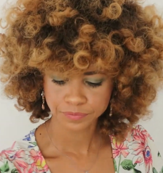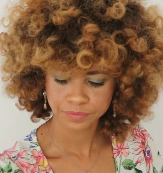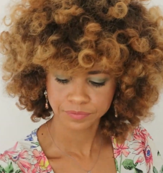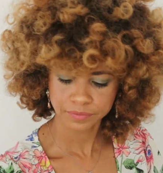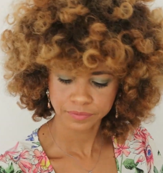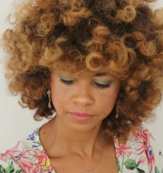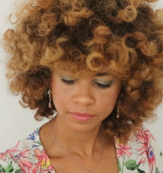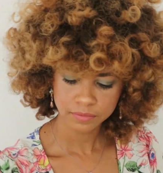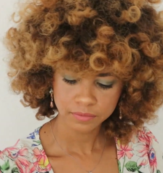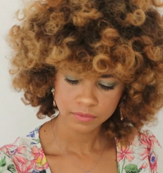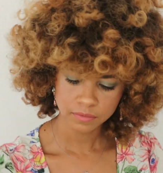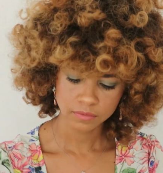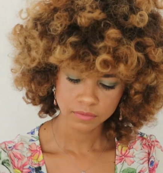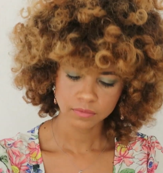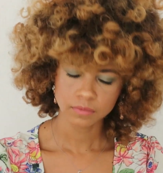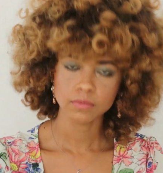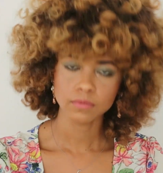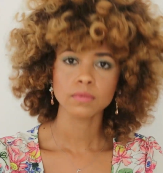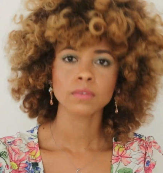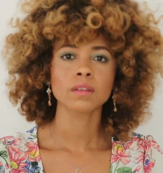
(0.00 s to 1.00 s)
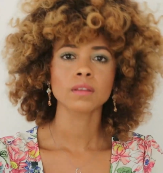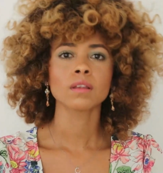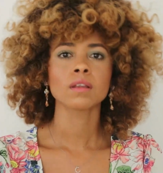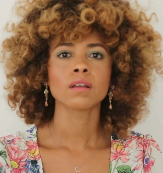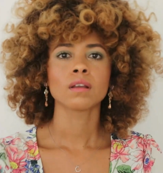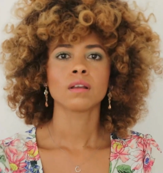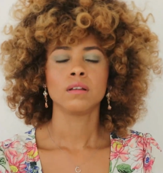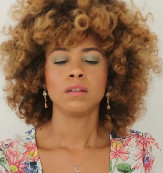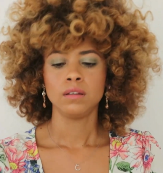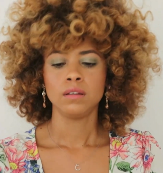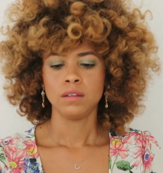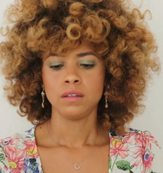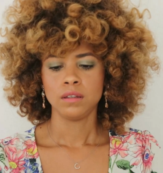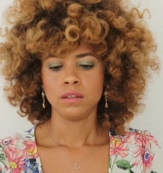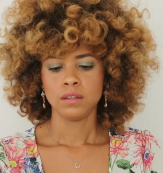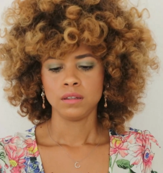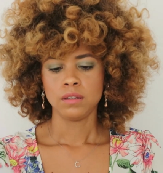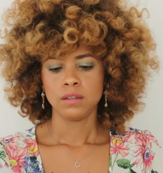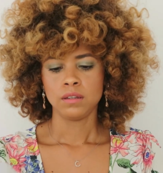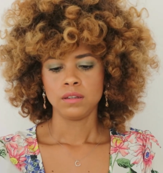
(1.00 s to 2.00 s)

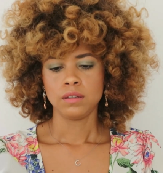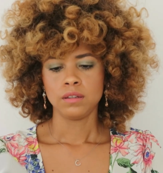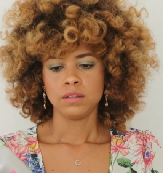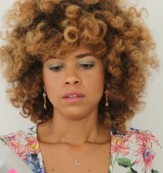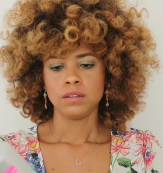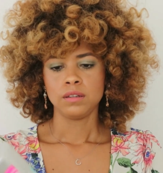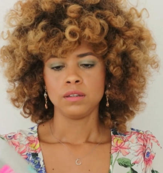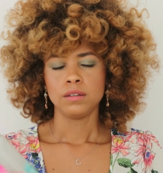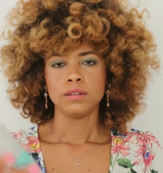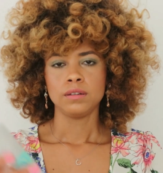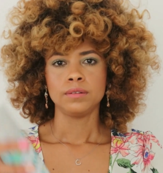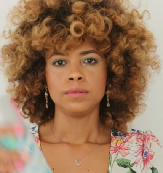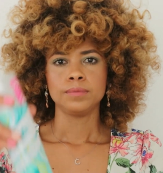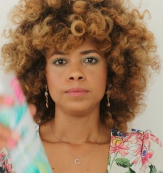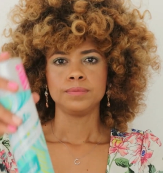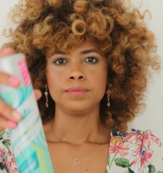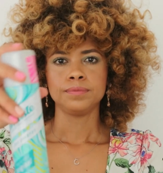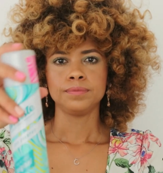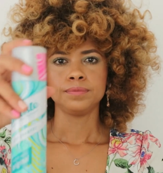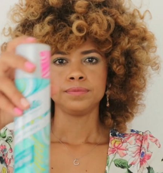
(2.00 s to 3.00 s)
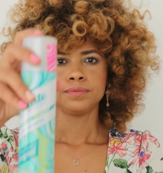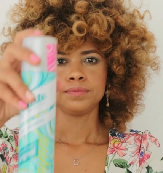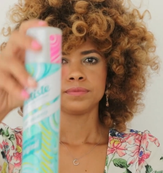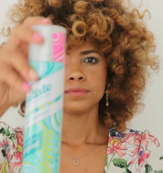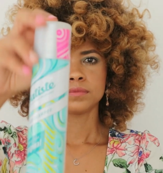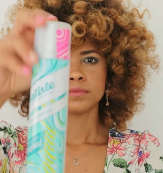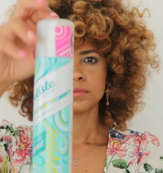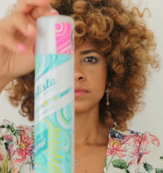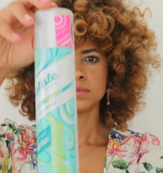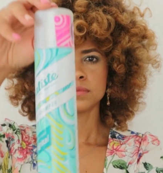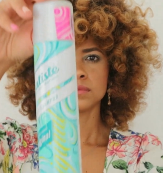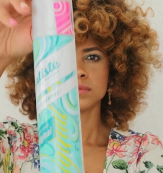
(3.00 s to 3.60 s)
Nothing is said.